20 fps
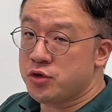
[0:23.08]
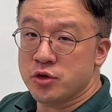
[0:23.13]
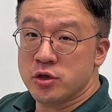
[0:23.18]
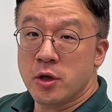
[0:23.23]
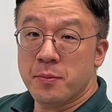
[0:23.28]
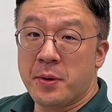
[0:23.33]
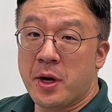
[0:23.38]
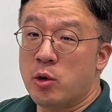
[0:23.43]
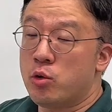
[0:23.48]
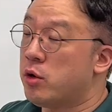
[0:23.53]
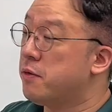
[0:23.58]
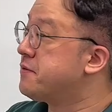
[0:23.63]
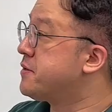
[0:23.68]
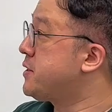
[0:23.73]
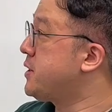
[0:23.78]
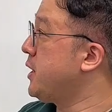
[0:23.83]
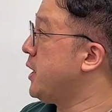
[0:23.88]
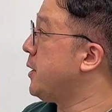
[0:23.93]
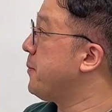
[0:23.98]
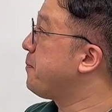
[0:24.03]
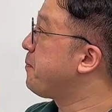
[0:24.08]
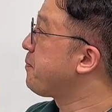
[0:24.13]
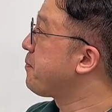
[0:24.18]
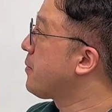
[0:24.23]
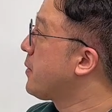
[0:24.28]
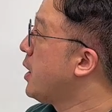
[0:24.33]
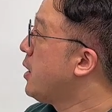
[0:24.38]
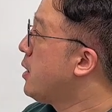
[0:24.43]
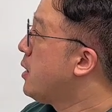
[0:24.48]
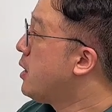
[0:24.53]
to the power of z.
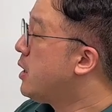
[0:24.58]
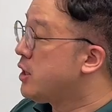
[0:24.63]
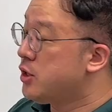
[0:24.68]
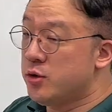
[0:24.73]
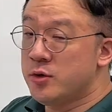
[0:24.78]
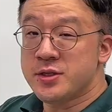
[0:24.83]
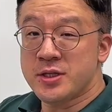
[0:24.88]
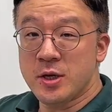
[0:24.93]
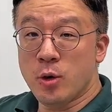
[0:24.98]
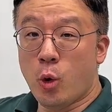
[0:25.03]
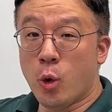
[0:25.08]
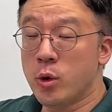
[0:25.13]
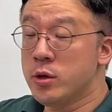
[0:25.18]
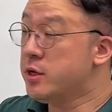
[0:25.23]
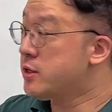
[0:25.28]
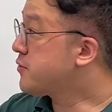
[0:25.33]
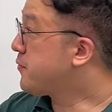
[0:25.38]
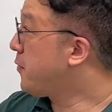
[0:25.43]
Using Euler's